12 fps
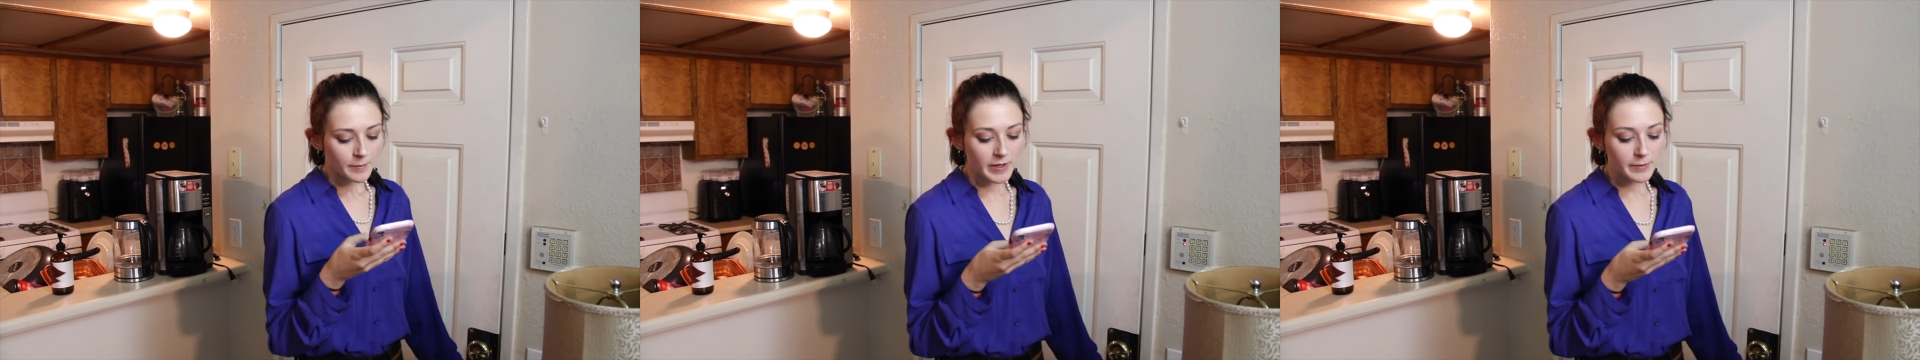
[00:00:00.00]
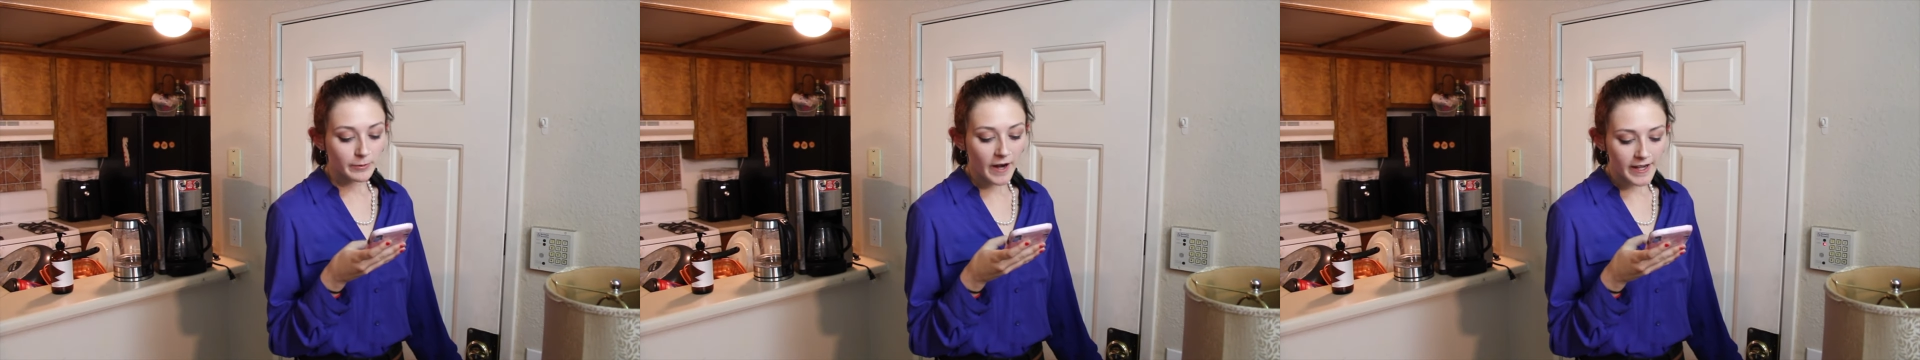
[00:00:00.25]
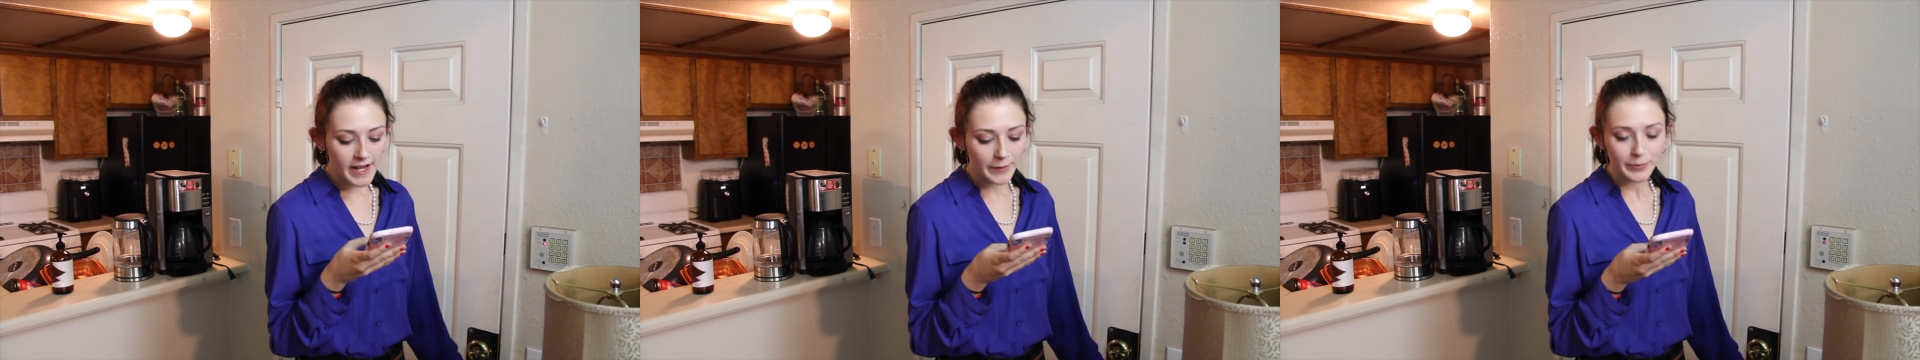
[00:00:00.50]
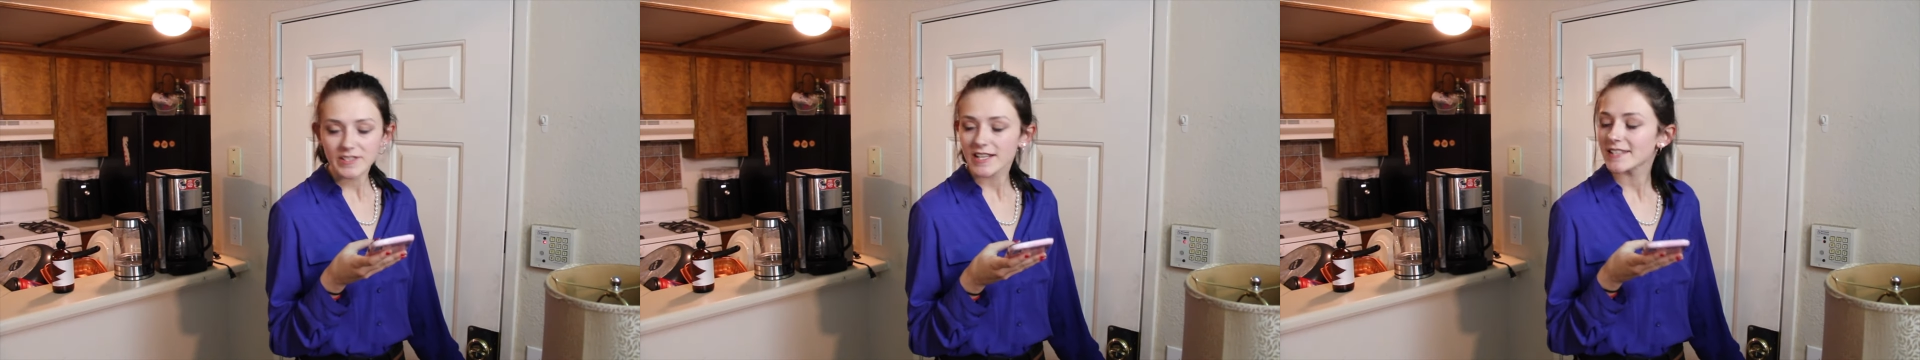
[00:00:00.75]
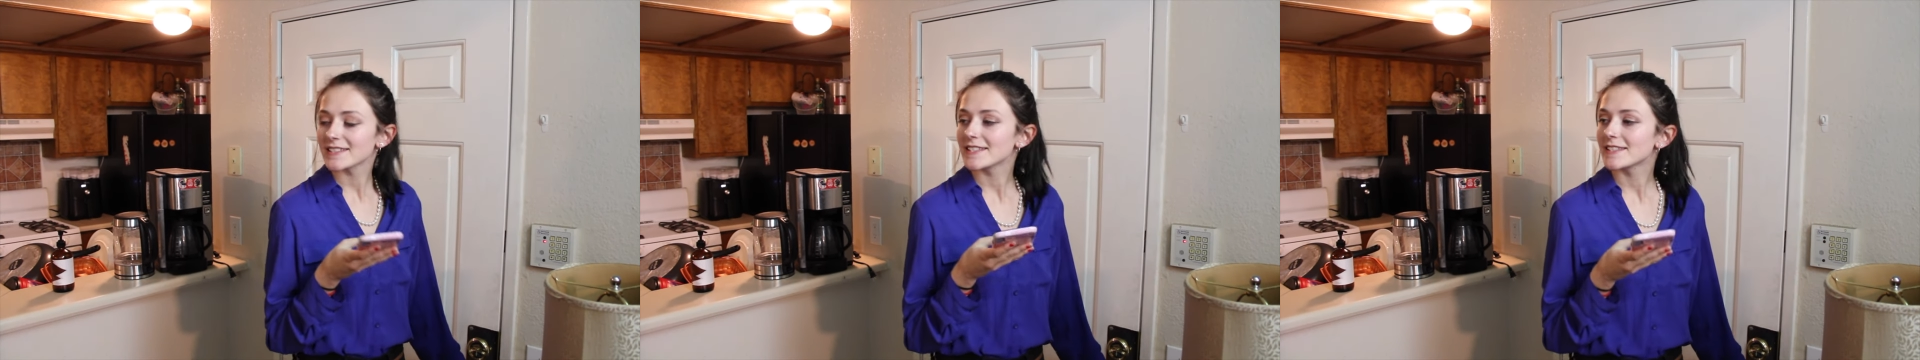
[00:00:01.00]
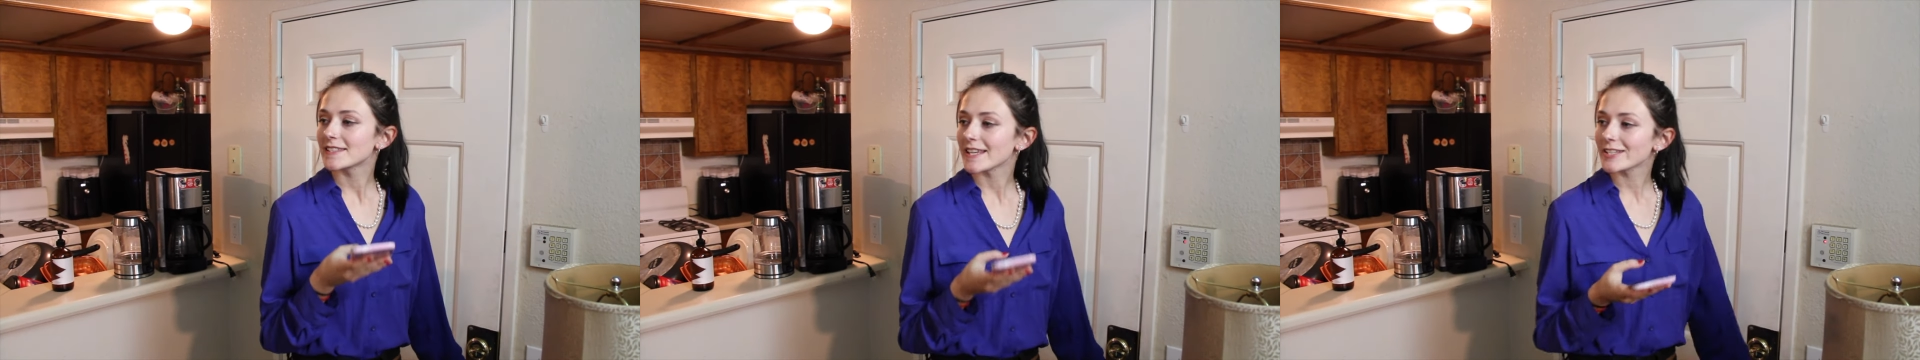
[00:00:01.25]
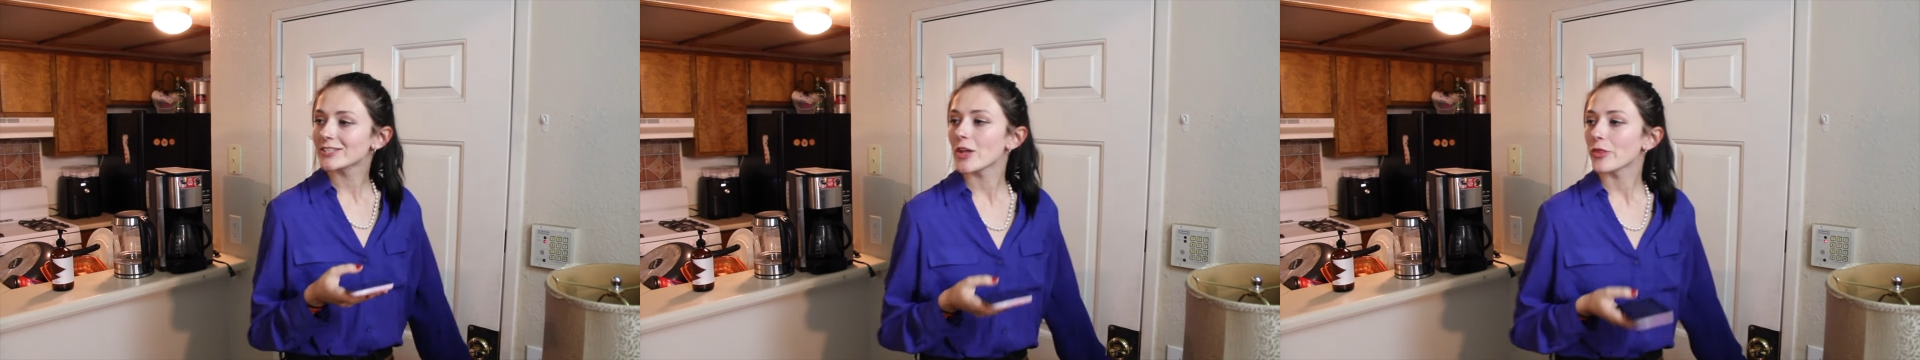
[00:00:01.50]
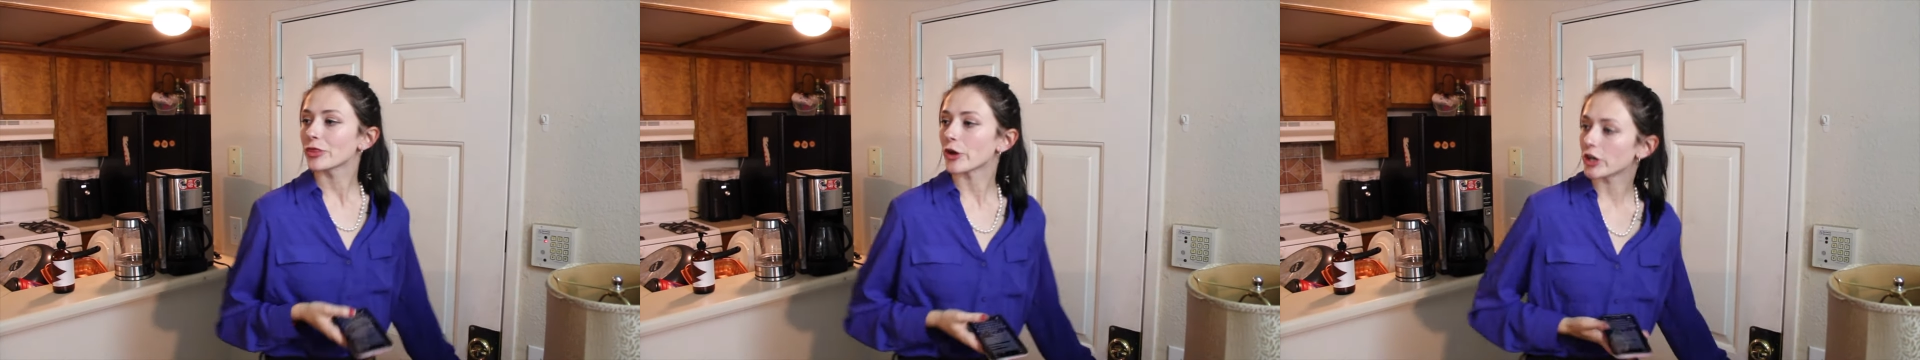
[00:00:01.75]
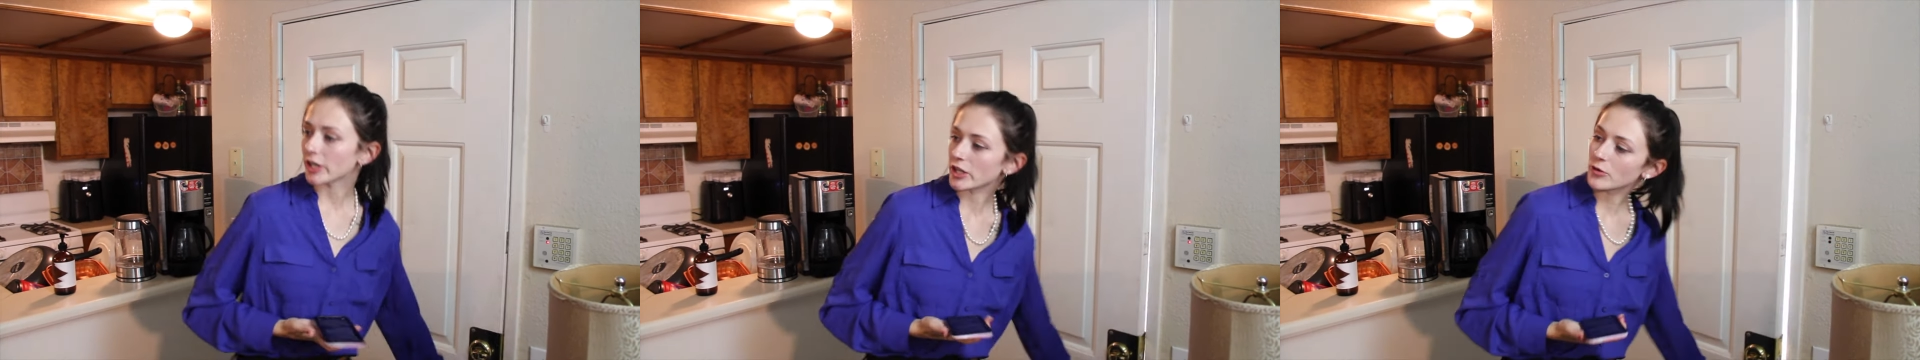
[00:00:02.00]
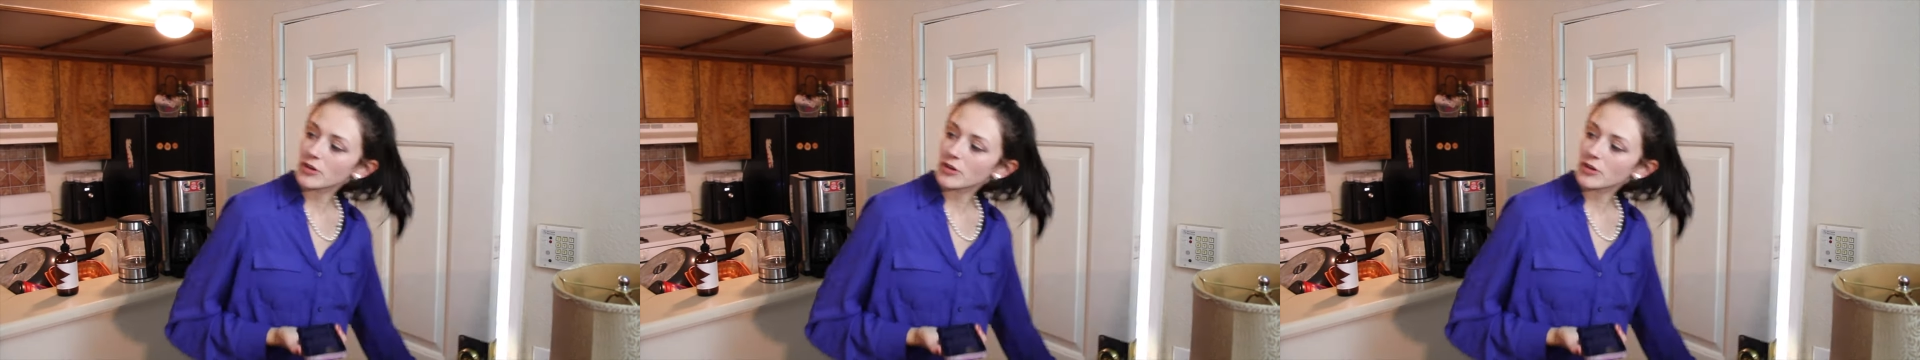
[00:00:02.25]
Be ready at precisely 6.30. You